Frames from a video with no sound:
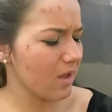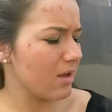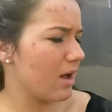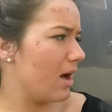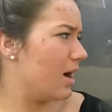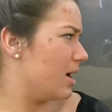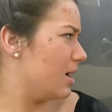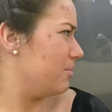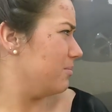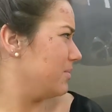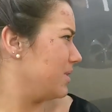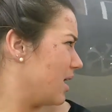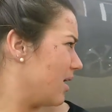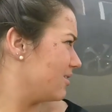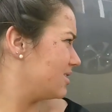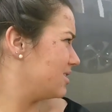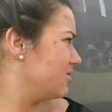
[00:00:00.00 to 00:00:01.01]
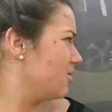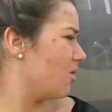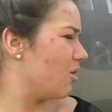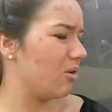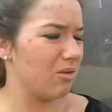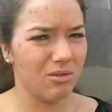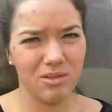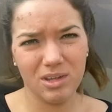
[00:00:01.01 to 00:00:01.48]
Um, you know, it's
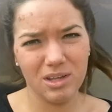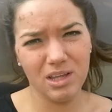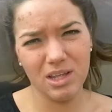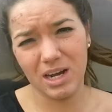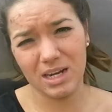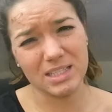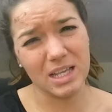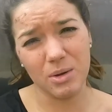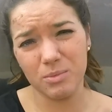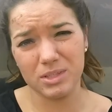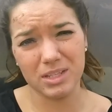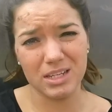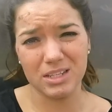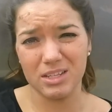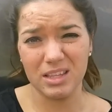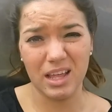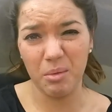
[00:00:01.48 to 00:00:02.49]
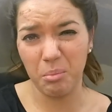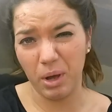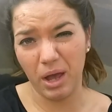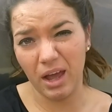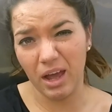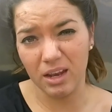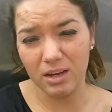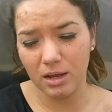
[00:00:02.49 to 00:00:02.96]
not like I said, it wasn't actually that
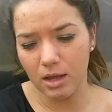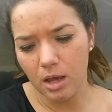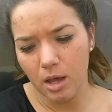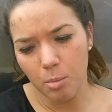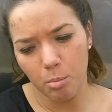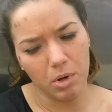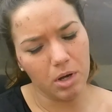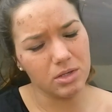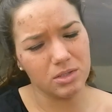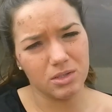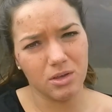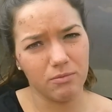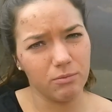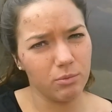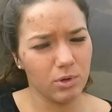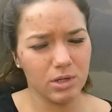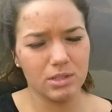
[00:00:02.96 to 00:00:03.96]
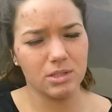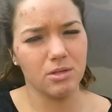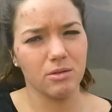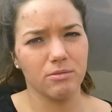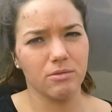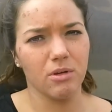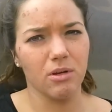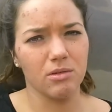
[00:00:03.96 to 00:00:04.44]
bad, but I just I've wanted to do
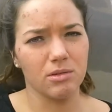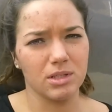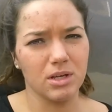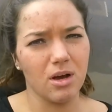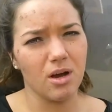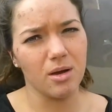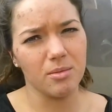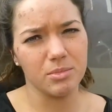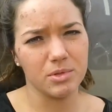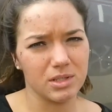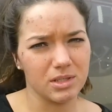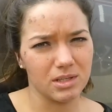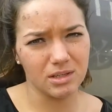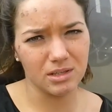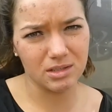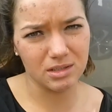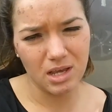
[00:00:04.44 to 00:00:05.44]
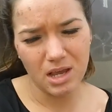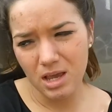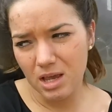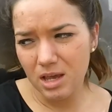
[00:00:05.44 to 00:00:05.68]
it for a long time just because